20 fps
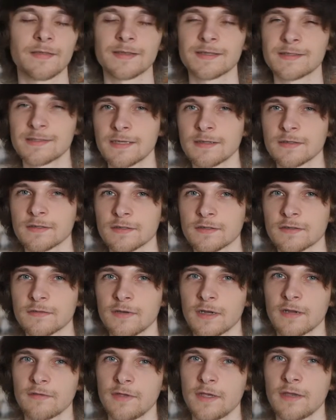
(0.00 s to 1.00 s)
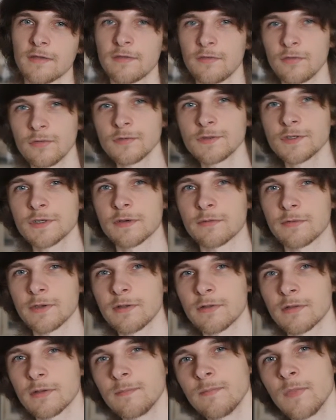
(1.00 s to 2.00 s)
The standard 5-year theology
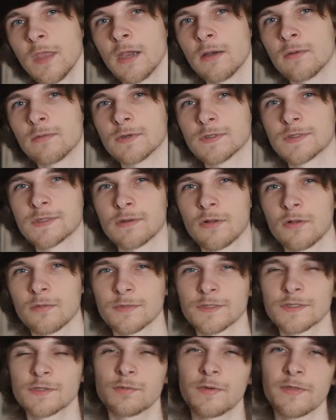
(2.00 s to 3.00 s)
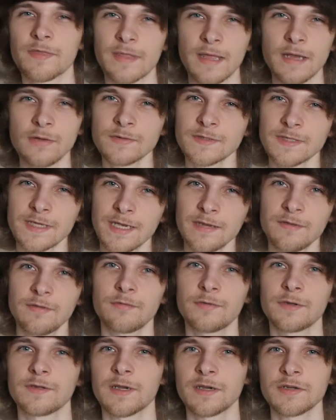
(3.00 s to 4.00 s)
curriculum was almost without any
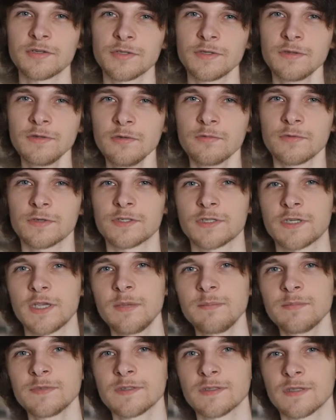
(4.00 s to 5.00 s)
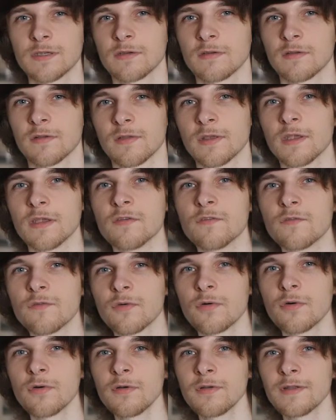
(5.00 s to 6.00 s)
reduction reshaped into the
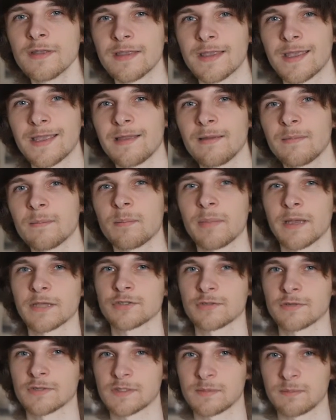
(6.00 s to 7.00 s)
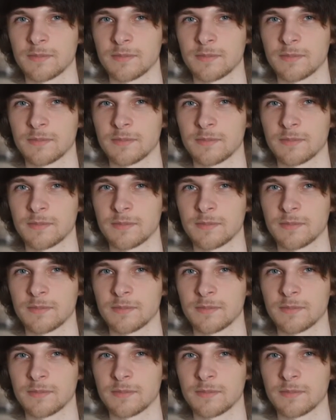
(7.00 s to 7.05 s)
4-year bachelor's